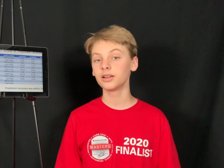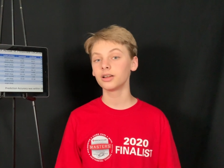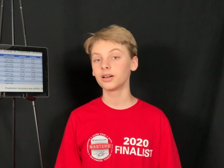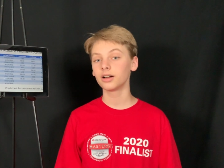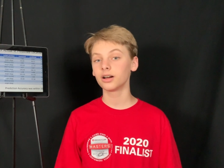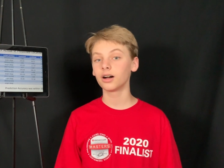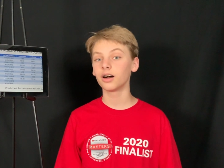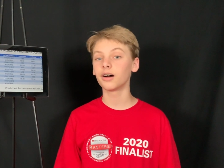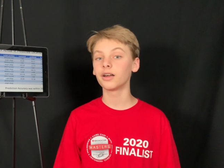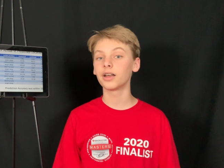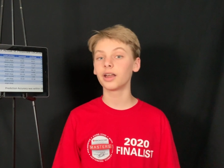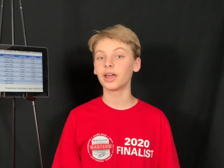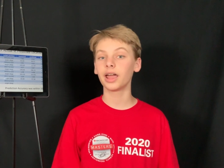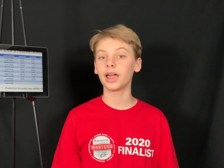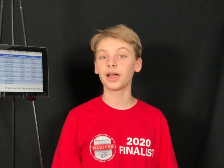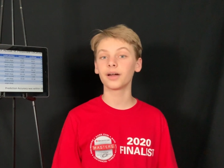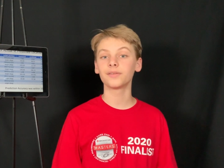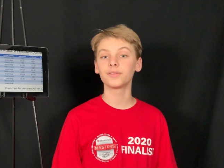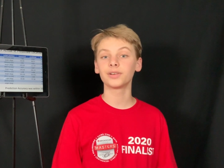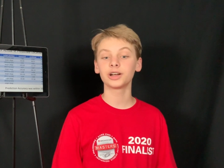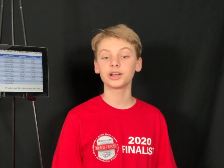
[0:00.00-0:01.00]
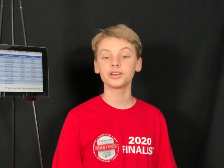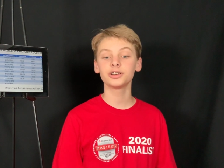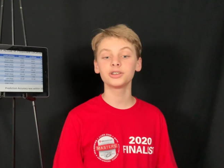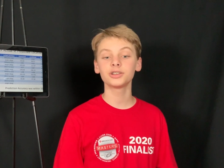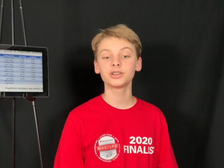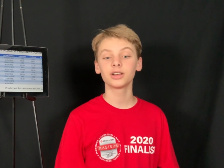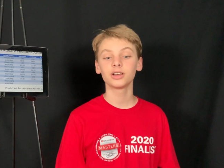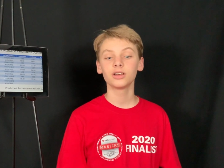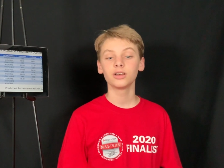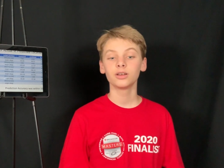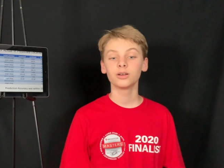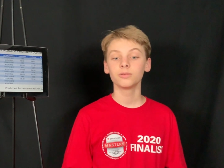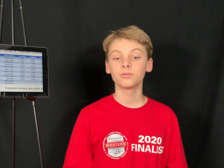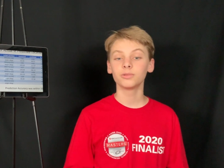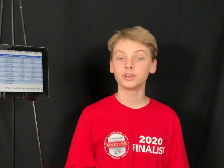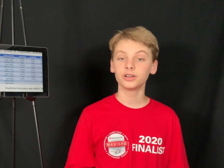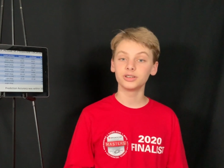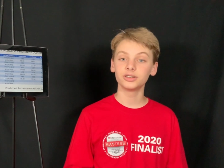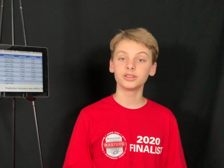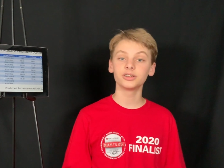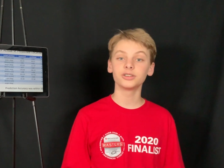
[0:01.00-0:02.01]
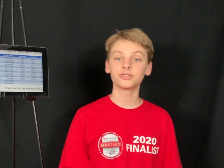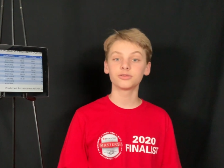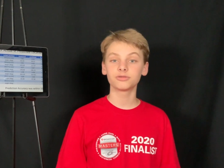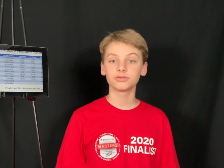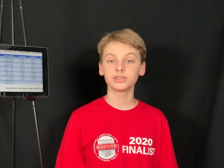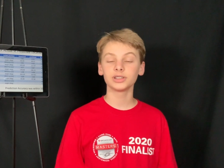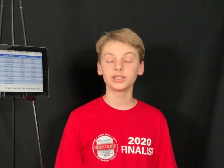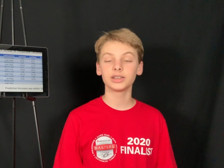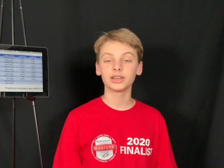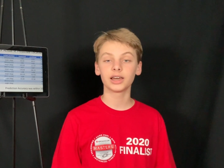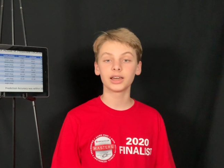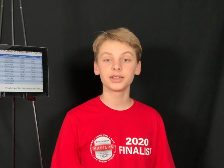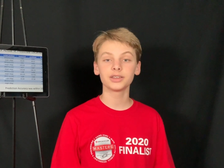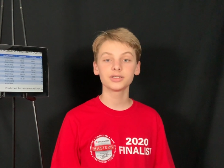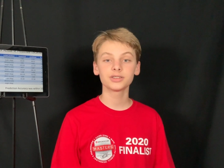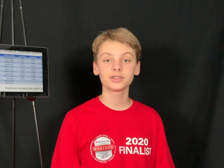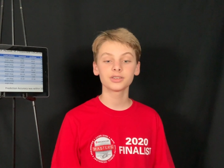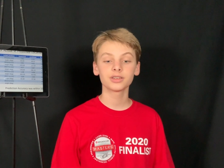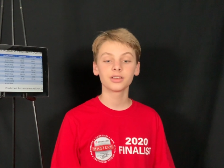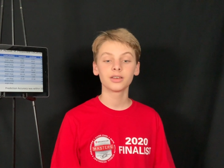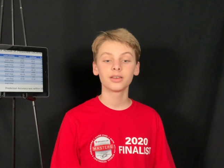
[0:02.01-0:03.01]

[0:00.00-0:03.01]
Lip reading: on average, which is really nice.